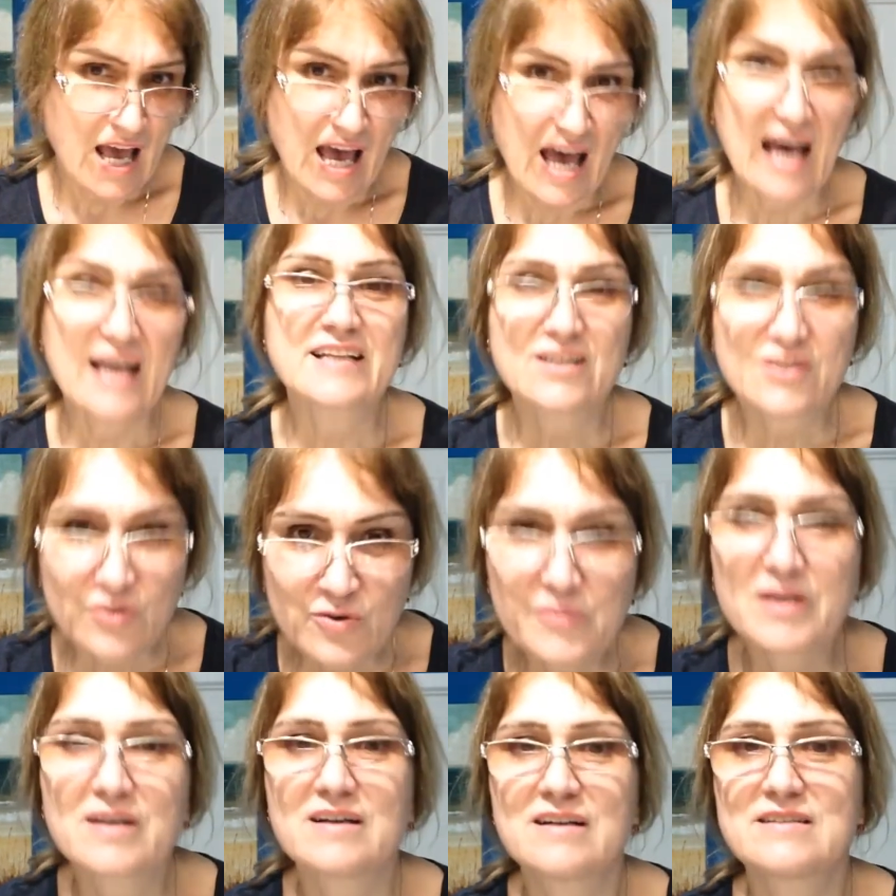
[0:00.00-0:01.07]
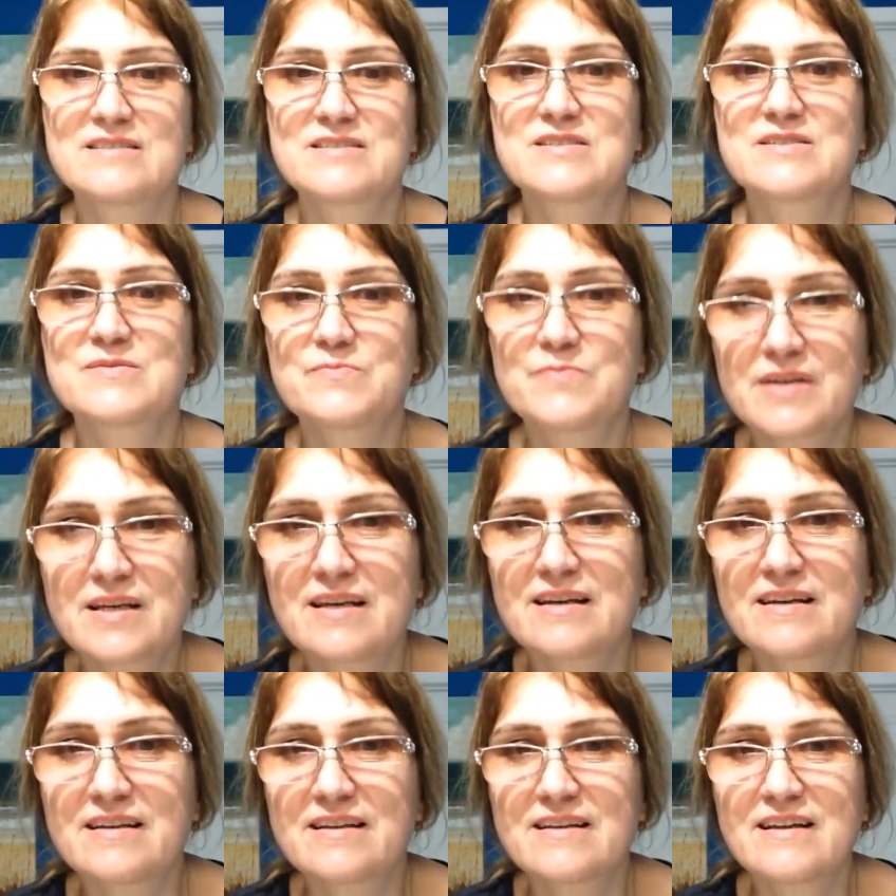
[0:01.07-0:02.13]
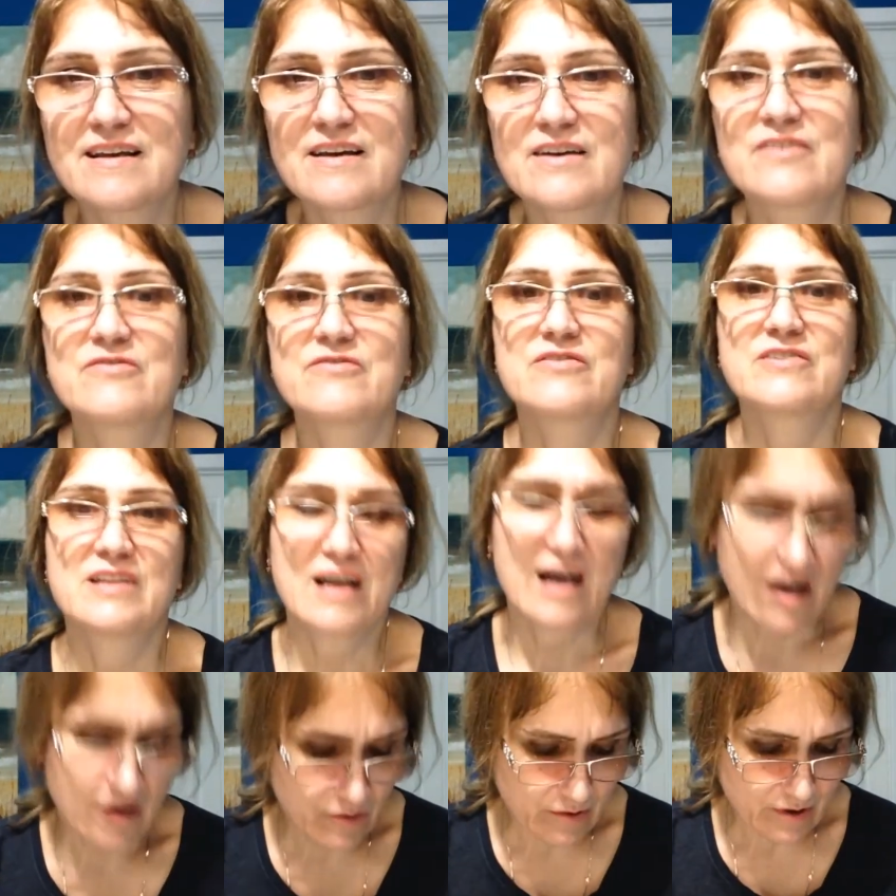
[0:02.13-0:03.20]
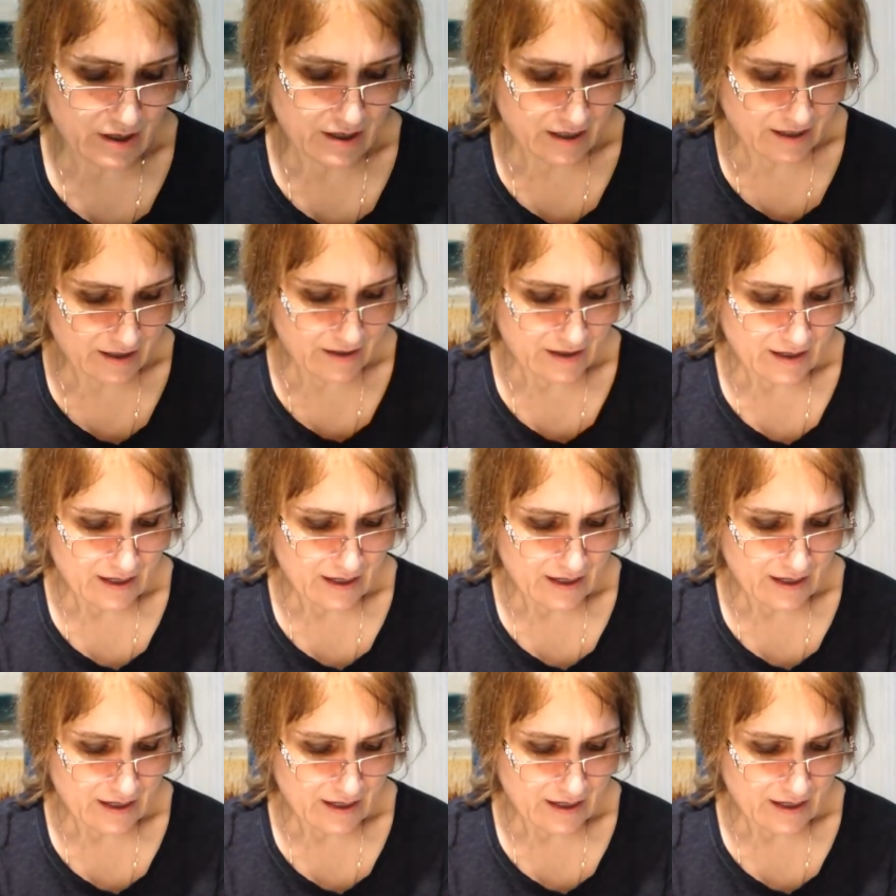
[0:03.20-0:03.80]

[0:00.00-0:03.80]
Anatomically speaking, a flower